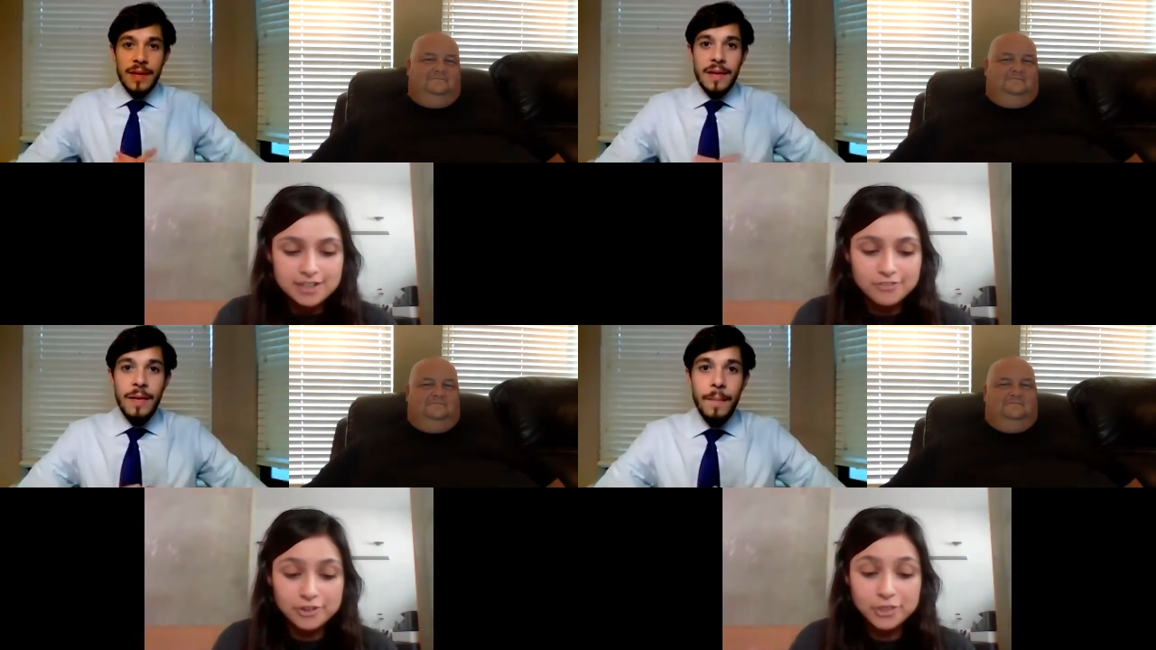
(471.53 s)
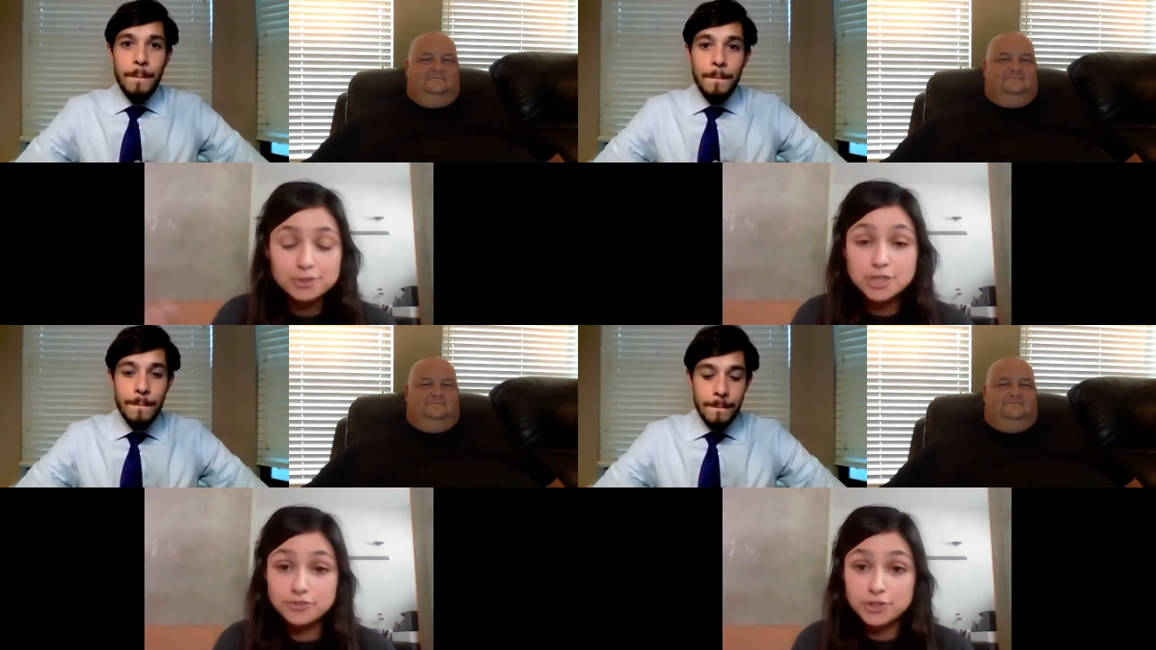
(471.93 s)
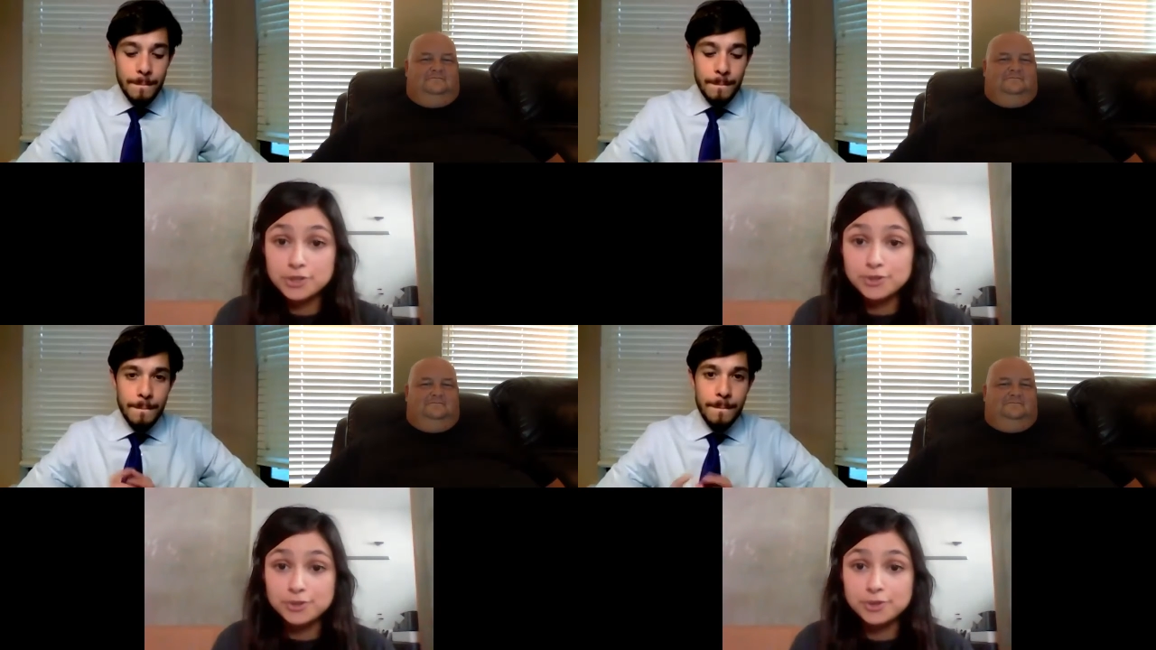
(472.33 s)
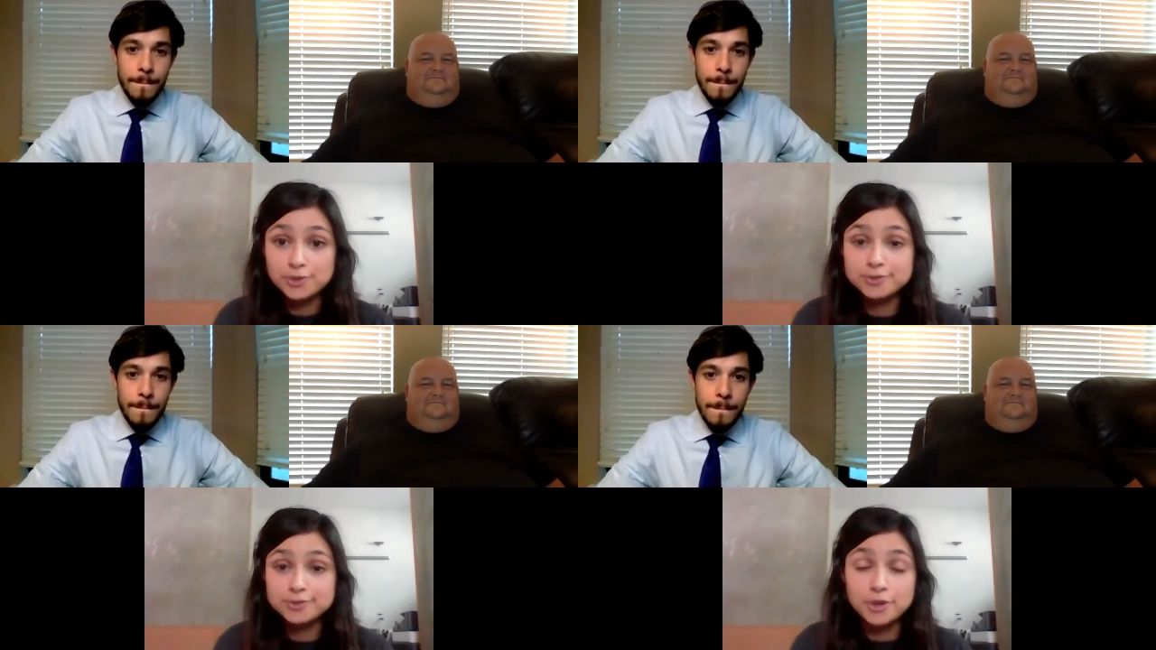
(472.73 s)
Speaker 1: for those of you
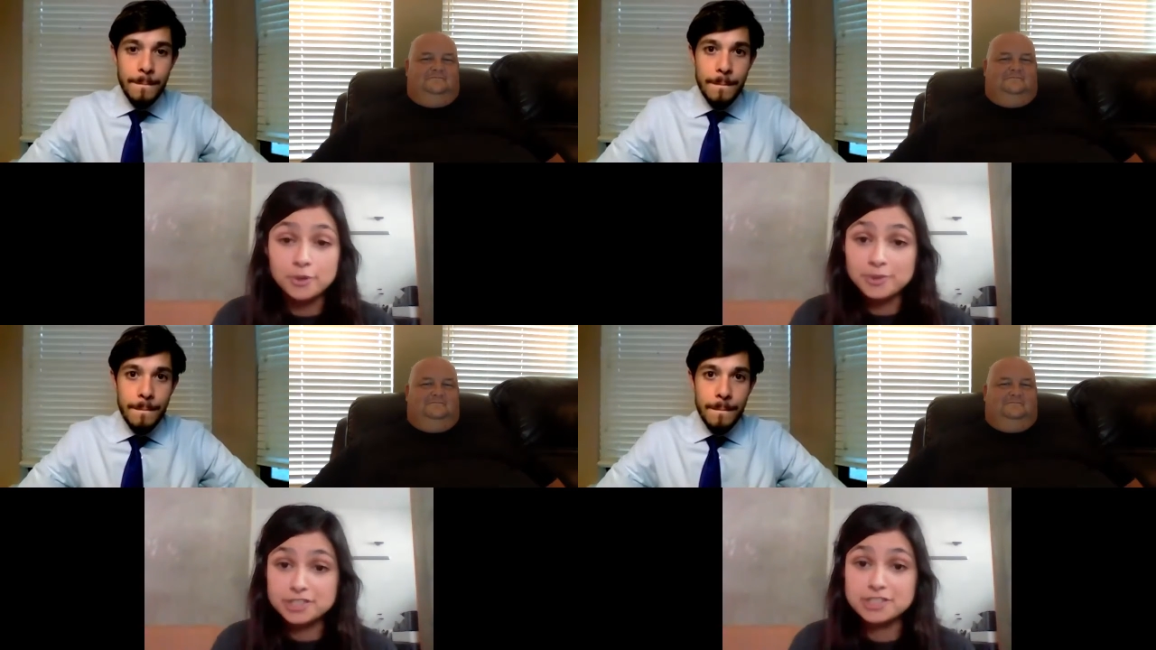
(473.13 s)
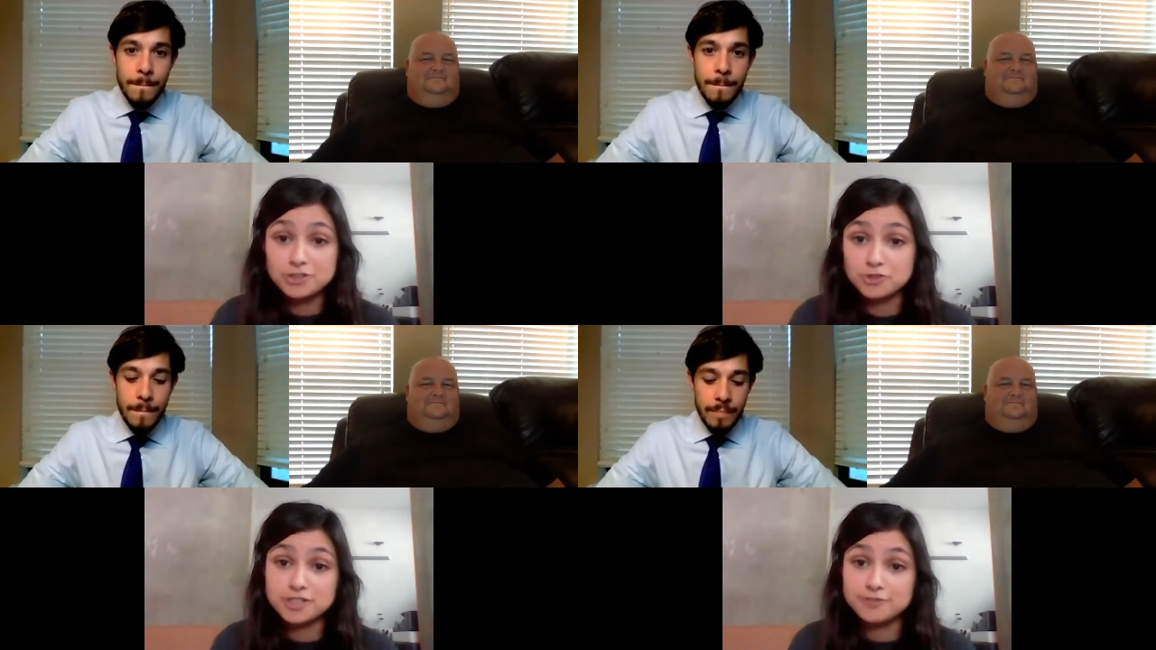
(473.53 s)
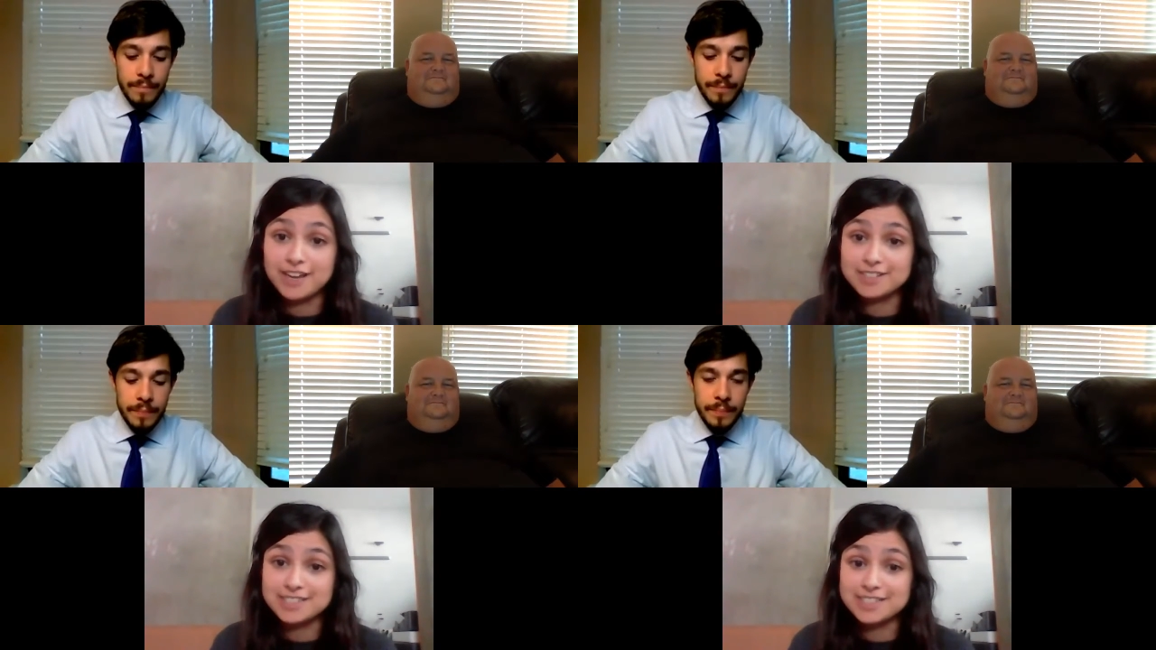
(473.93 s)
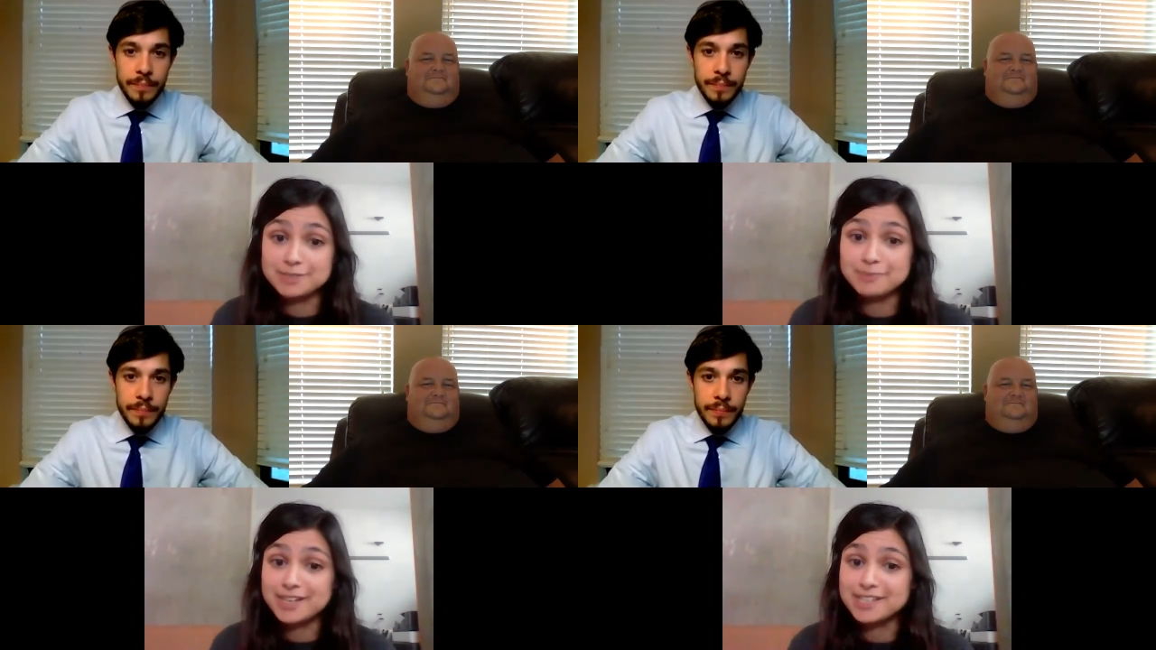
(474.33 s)
who don't know what the Tetris effect is,
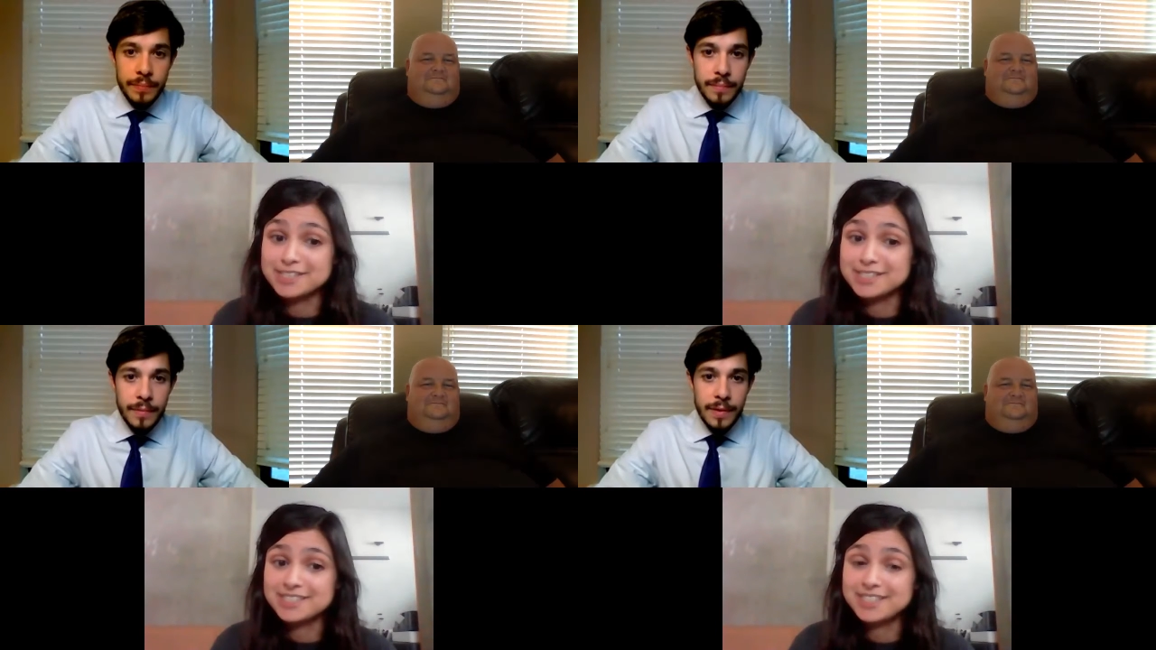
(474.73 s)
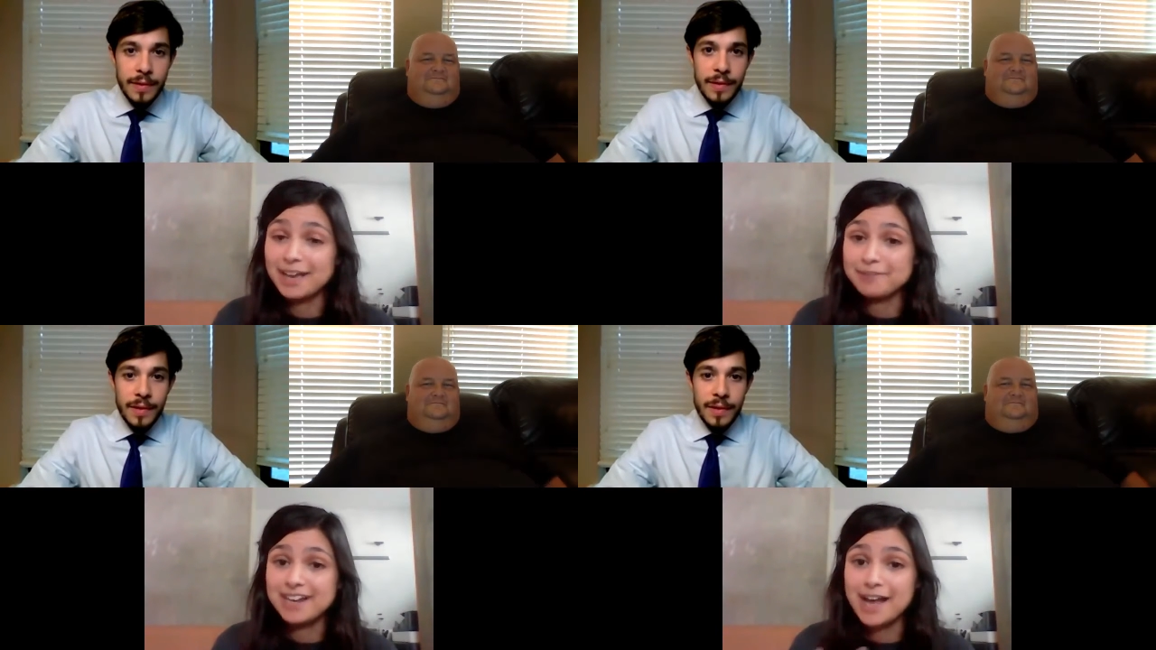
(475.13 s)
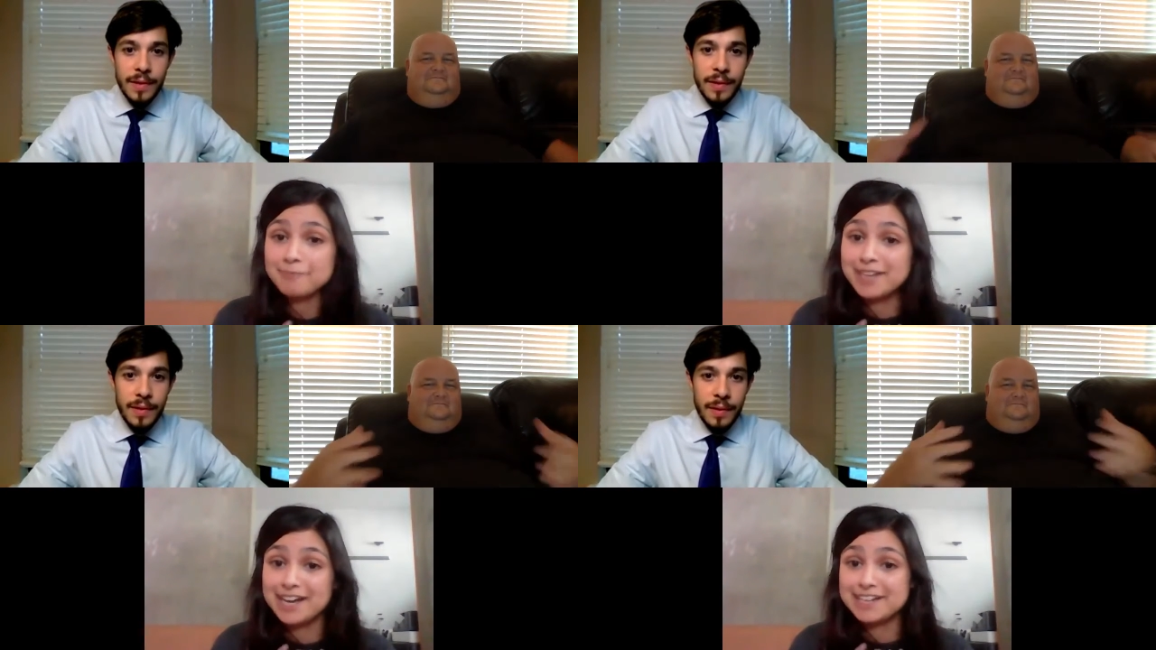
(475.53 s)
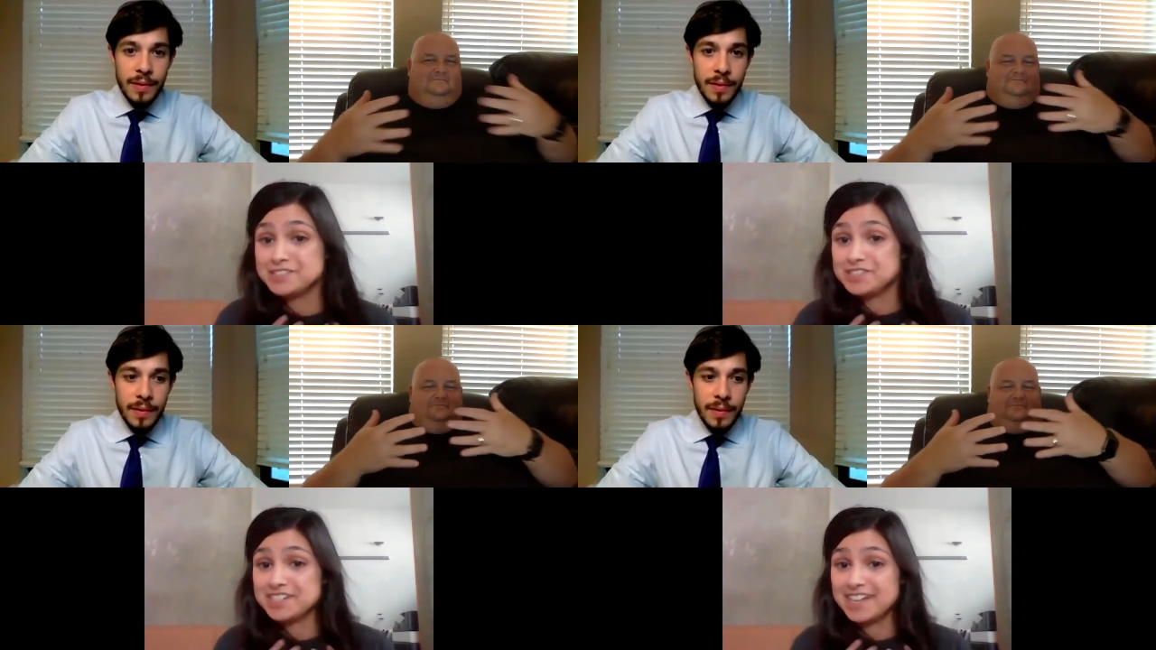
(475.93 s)
because I mean, I'm not a
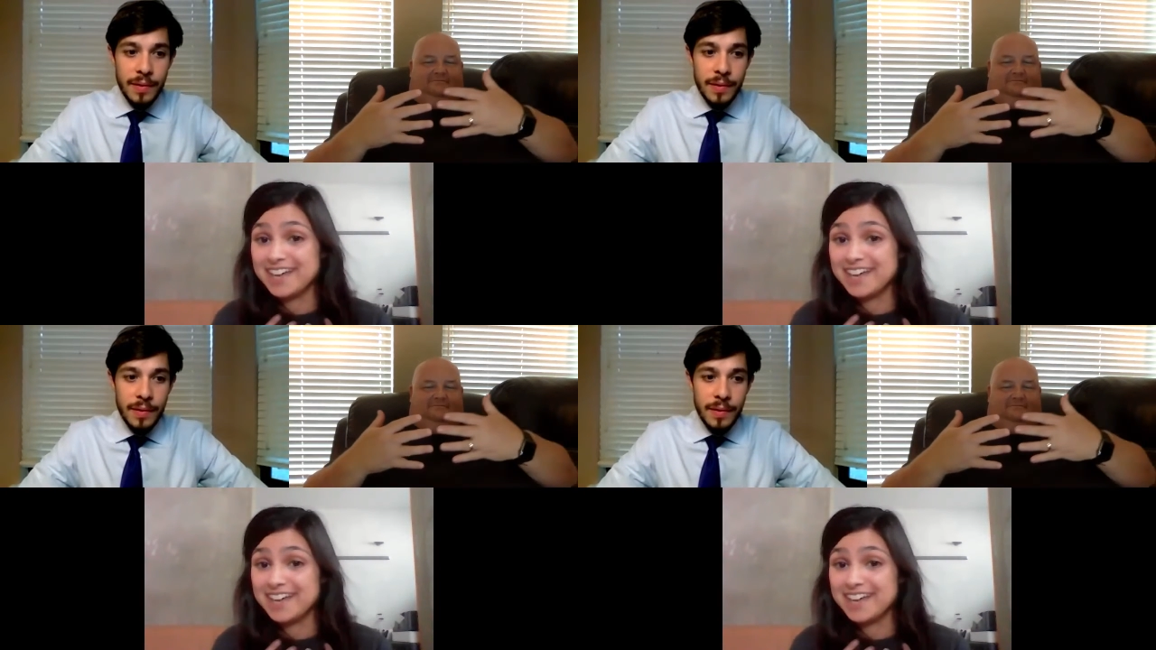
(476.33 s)
Gen